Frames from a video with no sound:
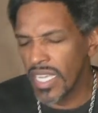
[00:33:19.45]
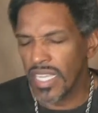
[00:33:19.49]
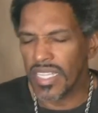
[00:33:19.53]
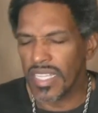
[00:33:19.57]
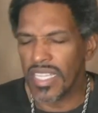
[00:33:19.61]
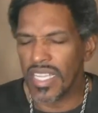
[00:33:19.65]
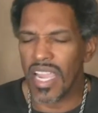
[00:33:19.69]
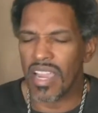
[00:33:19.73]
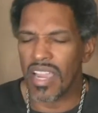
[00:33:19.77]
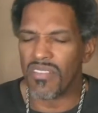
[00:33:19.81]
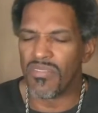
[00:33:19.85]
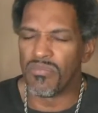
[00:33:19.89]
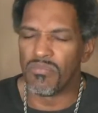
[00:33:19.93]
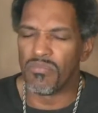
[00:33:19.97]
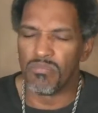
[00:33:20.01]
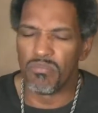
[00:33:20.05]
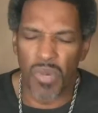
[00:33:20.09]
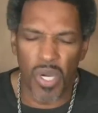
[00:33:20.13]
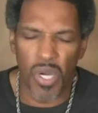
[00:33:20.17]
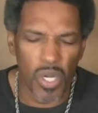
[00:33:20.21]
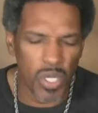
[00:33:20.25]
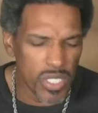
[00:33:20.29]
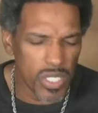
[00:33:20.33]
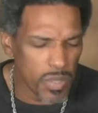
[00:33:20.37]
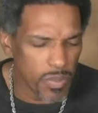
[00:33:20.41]
They have
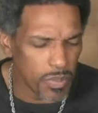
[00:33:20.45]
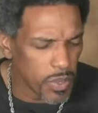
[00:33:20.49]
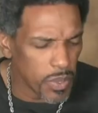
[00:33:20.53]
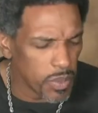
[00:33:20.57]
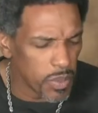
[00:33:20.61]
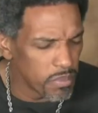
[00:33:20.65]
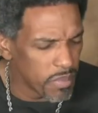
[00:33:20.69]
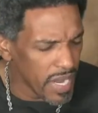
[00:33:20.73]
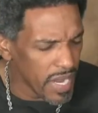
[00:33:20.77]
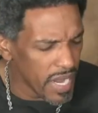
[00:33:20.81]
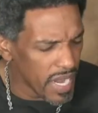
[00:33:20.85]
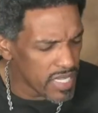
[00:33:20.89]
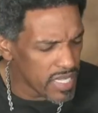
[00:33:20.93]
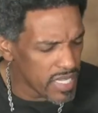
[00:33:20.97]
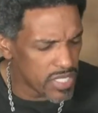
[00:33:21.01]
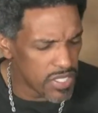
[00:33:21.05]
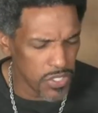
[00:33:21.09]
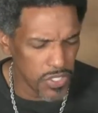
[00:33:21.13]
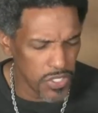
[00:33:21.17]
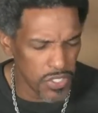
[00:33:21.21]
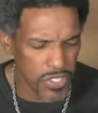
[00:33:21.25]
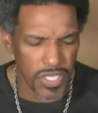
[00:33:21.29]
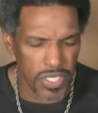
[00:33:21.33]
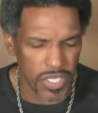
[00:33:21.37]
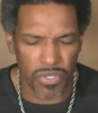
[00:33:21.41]
multiple
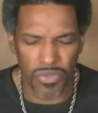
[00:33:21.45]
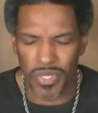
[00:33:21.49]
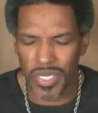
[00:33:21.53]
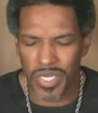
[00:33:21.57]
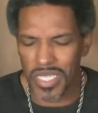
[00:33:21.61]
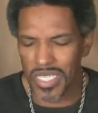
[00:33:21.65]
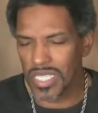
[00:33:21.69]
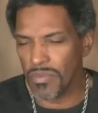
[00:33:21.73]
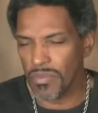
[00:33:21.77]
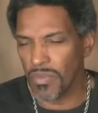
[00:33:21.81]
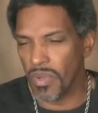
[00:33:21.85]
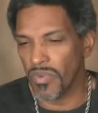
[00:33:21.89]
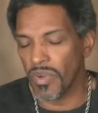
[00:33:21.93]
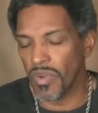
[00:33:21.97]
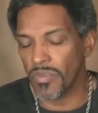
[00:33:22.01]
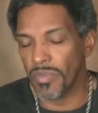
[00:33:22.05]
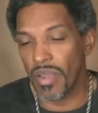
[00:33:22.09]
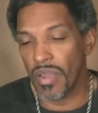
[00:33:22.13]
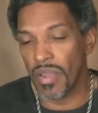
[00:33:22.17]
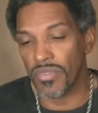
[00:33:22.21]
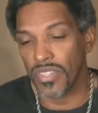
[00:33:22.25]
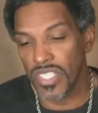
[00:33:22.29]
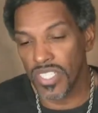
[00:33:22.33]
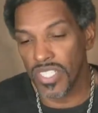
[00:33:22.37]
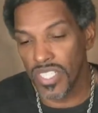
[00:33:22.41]
master's degrees. Some of them
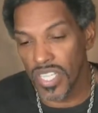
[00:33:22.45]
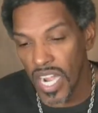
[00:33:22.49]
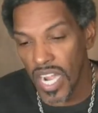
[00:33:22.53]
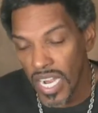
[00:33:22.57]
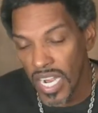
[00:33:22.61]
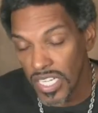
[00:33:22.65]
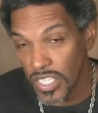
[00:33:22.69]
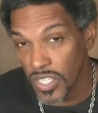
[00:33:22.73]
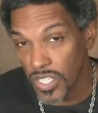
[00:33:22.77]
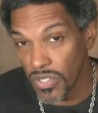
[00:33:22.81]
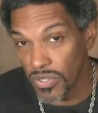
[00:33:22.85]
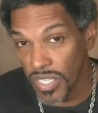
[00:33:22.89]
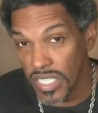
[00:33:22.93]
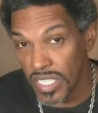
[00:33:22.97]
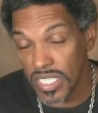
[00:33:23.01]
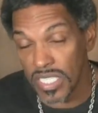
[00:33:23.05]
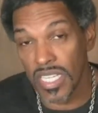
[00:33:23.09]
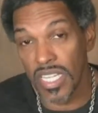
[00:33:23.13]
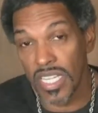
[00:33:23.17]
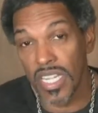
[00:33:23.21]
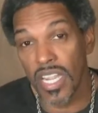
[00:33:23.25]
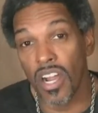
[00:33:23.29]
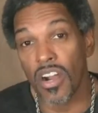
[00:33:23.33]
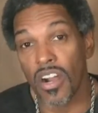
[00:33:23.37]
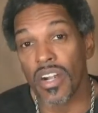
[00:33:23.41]
have doctorates.
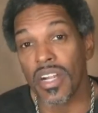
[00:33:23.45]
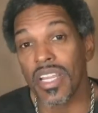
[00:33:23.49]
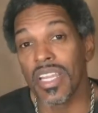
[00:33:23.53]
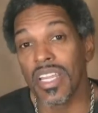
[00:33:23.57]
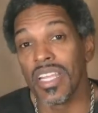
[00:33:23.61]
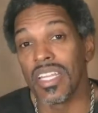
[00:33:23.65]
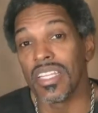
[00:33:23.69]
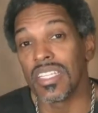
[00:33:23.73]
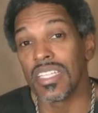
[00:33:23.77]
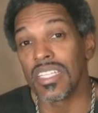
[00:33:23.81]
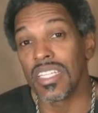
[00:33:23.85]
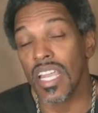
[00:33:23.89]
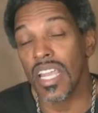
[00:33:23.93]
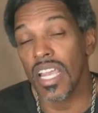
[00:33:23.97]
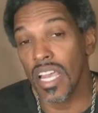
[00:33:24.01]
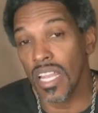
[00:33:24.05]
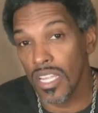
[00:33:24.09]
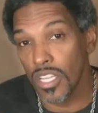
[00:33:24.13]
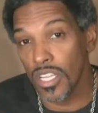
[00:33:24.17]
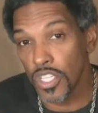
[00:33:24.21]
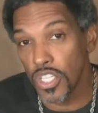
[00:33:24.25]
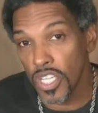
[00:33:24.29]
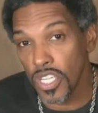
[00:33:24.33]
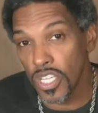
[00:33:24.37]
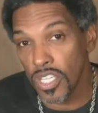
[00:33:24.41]
They are
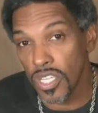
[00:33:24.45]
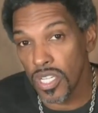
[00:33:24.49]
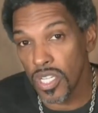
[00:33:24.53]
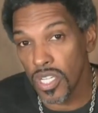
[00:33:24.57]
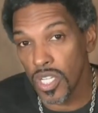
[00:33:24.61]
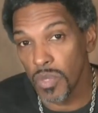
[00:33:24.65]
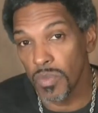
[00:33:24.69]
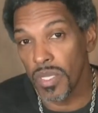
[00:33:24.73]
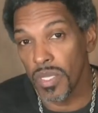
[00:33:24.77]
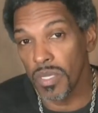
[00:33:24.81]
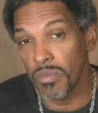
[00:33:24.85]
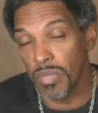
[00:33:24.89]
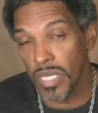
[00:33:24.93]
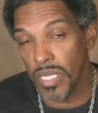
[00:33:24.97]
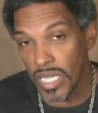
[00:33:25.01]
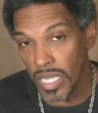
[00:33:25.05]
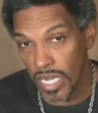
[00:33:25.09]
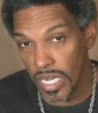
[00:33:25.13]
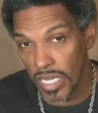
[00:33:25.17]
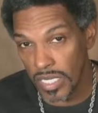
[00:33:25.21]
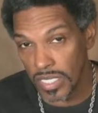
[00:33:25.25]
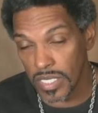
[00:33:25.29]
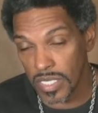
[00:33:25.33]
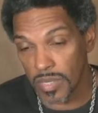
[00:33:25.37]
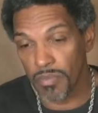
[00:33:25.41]
intelligent human
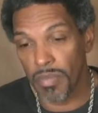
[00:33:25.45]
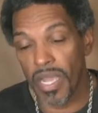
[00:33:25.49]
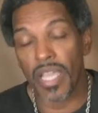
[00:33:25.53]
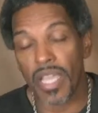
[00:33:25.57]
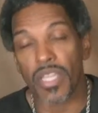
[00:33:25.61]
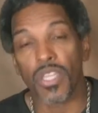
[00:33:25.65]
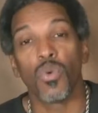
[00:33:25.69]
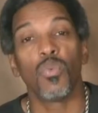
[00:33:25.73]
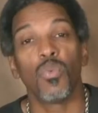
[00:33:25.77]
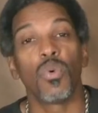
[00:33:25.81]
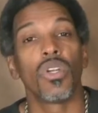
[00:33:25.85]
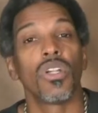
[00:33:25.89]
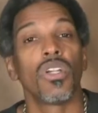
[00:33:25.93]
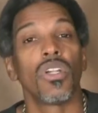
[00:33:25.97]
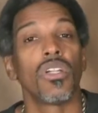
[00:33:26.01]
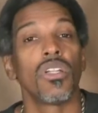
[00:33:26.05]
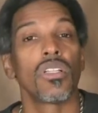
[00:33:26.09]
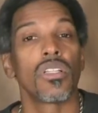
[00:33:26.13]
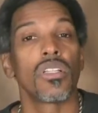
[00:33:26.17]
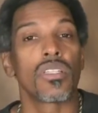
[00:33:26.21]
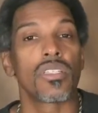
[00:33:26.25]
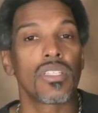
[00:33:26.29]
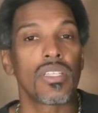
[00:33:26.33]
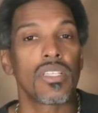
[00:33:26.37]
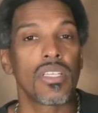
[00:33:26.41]
beings by the
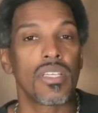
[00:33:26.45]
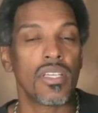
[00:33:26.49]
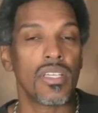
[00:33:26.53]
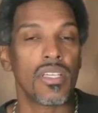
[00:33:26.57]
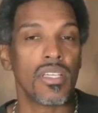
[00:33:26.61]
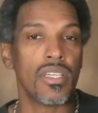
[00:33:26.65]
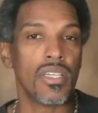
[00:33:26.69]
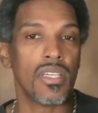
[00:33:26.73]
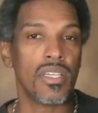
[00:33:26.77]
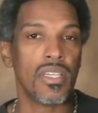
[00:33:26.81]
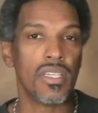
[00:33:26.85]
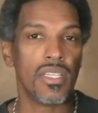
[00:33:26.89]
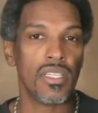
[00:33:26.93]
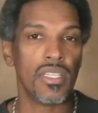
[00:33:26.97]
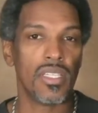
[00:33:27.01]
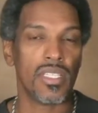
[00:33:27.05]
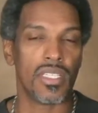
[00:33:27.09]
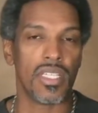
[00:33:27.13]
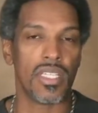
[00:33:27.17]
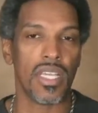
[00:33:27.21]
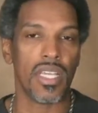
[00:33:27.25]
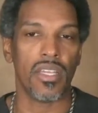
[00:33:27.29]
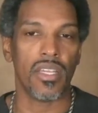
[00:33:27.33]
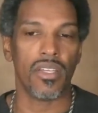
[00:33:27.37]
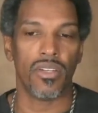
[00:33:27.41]
world's
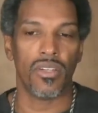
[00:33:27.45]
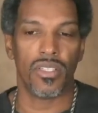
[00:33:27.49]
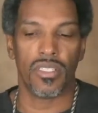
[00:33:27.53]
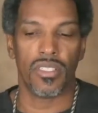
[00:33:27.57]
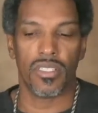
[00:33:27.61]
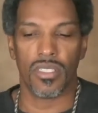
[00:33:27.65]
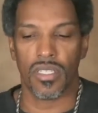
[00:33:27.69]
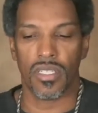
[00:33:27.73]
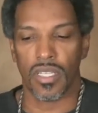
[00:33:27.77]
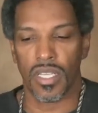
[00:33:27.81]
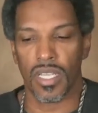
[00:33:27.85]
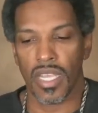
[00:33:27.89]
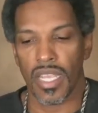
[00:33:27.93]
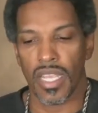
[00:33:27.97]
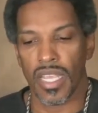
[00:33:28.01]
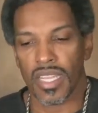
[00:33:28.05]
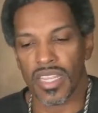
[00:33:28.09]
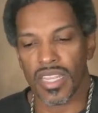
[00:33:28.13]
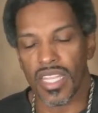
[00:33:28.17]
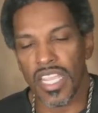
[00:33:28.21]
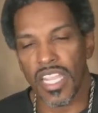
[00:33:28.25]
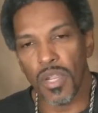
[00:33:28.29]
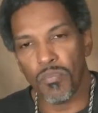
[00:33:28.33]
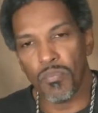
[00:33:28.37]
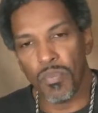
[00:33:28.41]
standards.
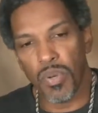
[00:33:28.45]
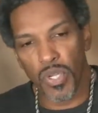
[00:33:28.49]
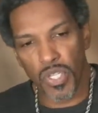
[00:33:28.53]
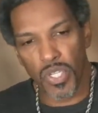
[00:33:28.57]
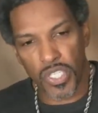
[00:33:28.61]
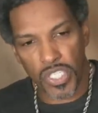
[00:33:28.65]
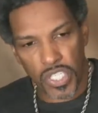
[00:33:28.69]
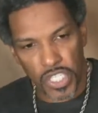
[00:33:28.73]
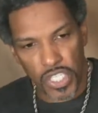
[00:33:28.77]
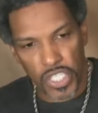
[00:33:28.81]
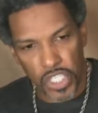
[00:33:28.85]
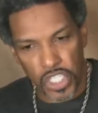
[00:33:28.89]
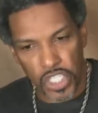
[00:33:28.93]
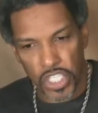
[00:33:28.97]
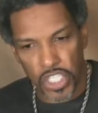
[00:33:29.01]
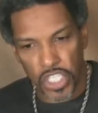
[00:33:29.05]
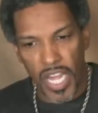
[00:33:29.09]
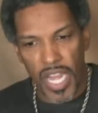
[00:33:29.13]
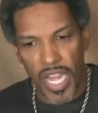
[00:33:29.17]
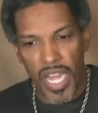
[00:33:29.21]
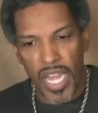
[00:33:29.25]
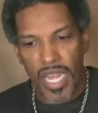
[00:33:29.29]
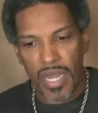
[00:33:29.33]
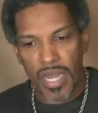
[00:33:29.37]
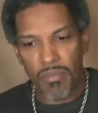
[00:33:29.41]
They put to
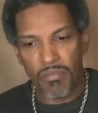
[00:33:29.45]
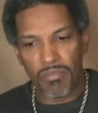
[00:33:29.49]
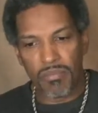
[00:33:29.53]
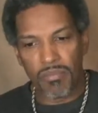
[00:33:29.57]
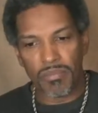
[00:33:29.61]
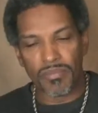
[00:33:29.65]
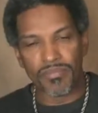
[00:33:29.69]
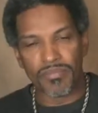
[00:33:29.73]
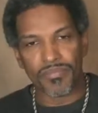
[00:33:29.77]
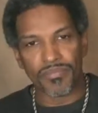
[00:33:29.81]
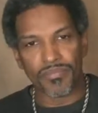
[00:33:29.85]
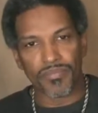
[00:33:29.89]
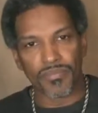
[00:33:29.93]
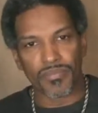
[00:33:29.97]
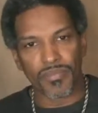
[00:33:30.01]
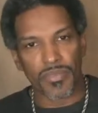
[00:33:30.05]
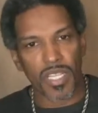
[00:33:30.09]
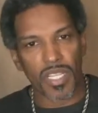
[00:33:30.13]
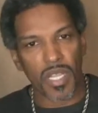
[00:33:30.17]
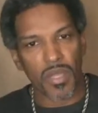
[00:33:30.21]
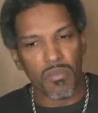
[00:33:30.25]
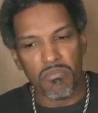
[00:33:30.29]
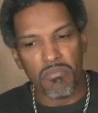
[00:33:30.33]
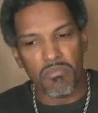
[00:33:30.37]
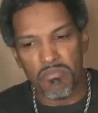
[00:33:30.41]
shame
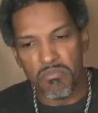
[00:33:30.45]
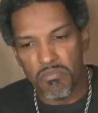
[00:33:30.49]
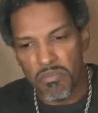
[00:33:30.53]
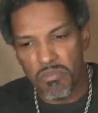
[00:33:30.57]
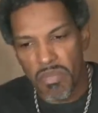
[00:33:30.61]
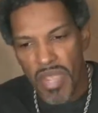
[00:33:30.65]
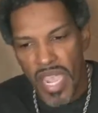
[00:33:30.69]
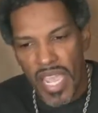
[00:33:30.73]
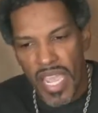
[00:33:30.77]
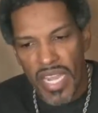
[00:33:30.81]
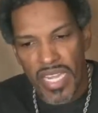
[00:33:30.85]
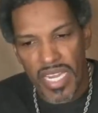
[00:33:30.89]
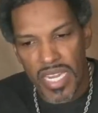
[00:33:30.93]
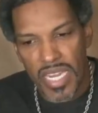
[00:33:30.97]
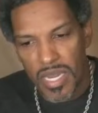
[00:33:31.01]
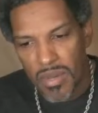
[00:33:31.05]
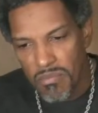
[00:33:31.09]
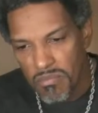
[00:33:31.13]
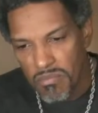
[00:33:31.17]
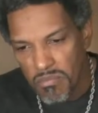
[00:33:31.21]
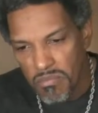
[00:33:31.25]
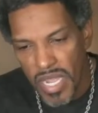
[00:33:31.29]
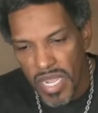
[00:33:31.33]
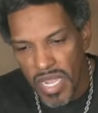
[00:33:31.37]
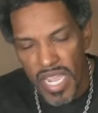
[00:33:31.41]
many,
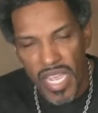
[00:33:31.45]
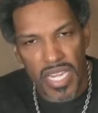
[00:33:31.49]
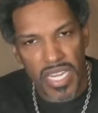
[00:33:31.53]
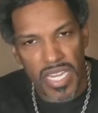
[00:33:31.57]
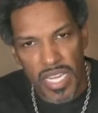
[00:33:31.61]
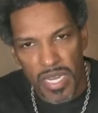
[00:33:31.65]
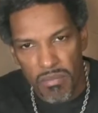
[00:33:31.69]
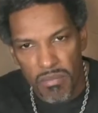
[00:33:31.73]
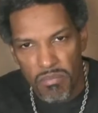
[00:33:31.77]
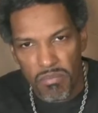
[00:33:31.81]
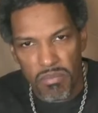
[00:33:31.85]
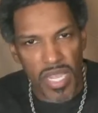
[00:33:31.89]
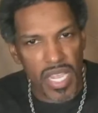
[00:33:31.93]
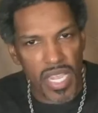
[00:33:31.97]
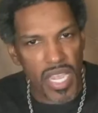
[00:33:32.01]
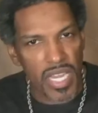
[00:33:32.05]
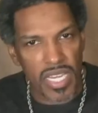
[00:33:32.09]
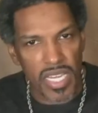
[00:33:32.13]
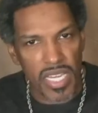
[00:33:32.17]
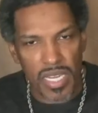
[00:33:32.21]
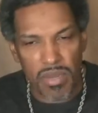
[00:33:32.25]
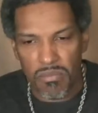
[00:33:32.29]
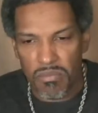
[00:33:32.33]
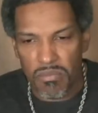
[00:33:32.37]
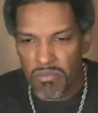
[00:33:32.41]
many,
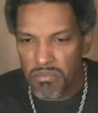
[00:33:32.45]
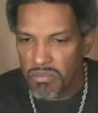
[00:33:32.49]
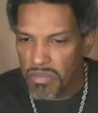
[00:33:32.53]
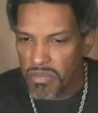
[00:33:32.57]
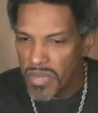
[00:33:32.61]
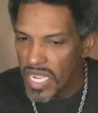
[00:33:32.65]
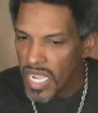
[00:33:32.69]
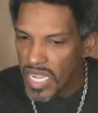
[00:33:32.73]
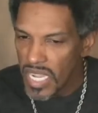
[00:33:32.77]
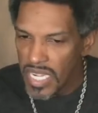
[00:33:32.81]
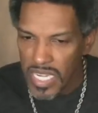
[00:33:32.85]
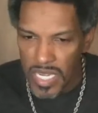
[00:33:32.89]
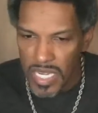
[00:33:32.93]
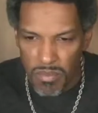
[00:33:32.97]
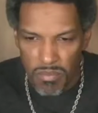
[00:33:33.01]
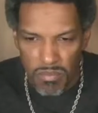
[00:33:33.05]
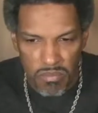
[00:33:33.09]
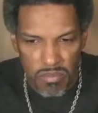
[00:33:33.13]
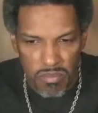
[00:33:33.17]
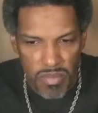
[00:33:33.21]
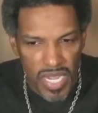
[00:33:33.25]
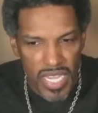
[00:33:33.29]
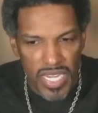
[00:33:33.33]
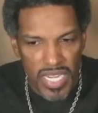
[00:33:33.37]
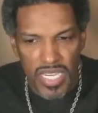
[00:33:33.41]
many, many,
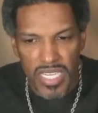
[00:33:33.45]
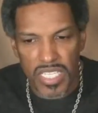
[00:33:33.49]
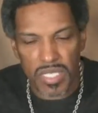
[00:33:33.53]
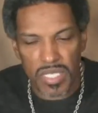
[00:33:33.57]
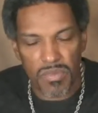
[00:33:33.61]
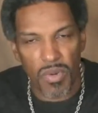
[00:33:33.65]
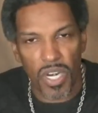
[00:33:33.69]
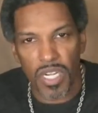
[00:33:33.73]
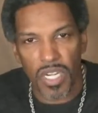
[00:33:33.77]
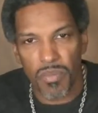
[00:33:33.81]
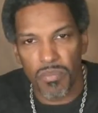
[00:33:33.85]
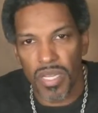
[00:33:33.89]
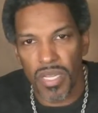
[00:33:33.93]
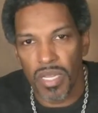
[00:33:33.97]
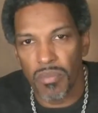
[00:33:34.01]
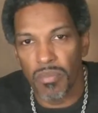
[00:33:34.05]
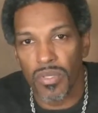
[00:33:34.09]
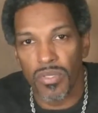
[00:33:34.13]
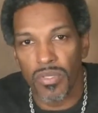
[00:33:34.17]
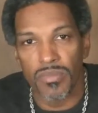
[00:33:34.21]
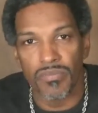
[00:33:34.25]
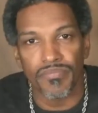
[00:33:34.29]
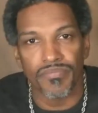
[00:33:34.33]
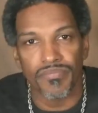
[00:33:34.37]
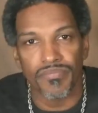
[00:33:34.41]
many smart people.